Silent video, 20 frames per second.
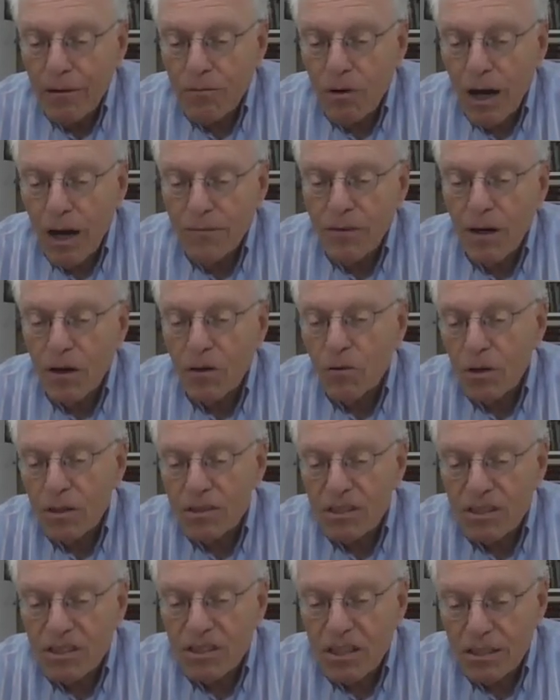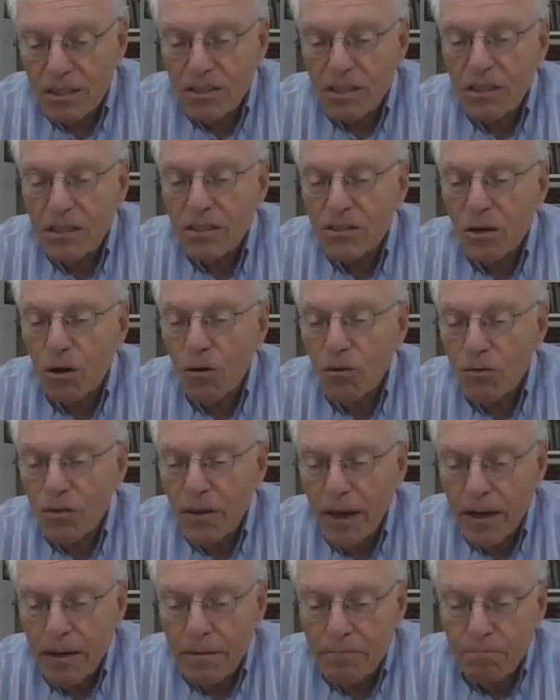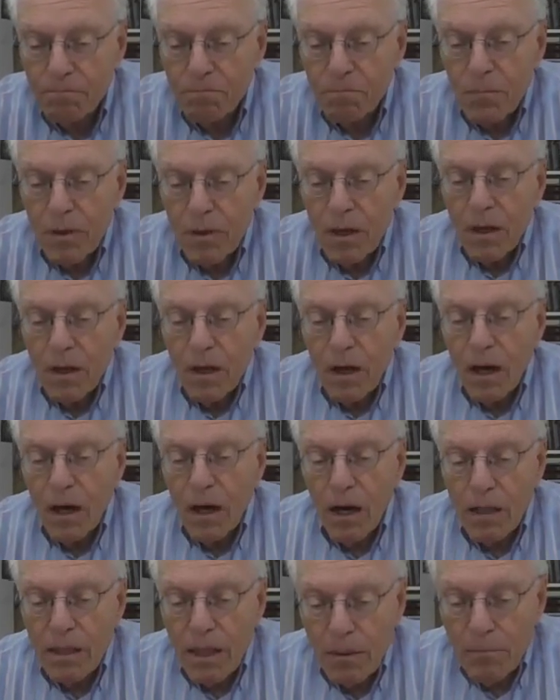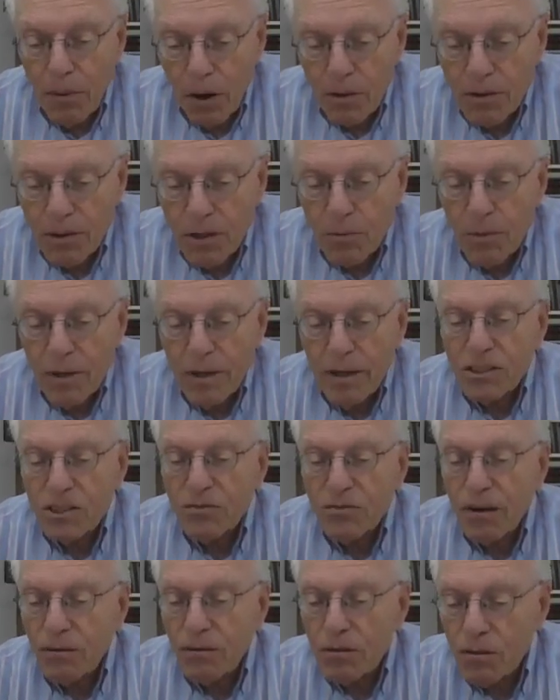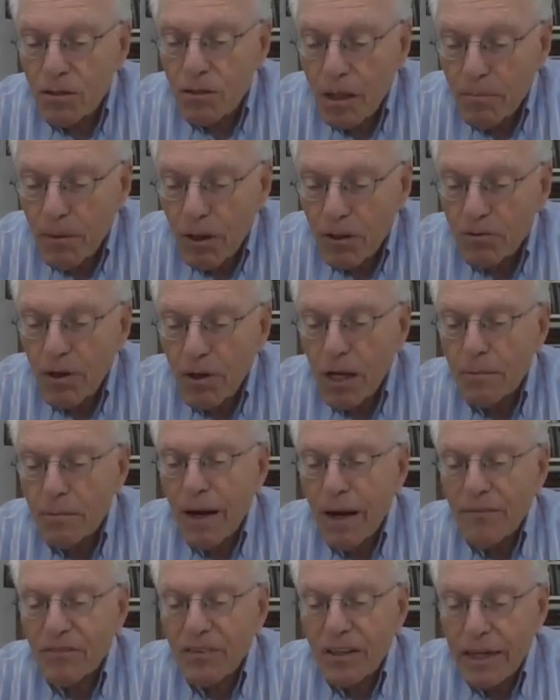and Rava, who are discussing this whole thing, they both agree, Sfirlu, they both agree that